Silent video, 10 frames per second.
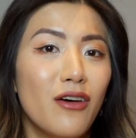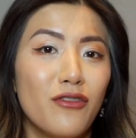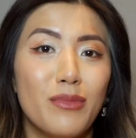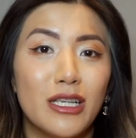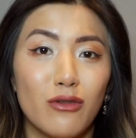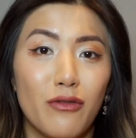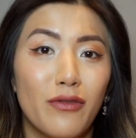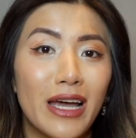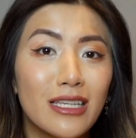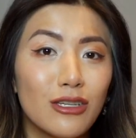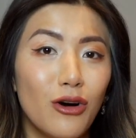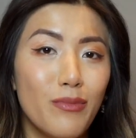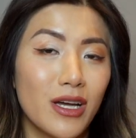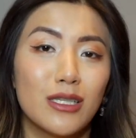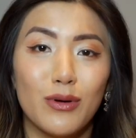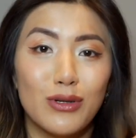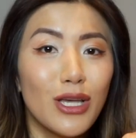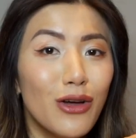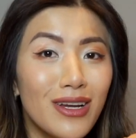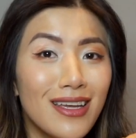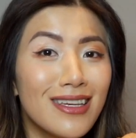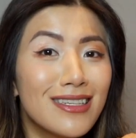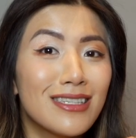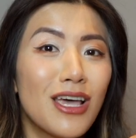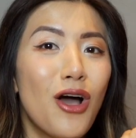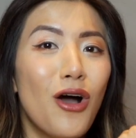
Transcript: for me to reflect on my experience owning this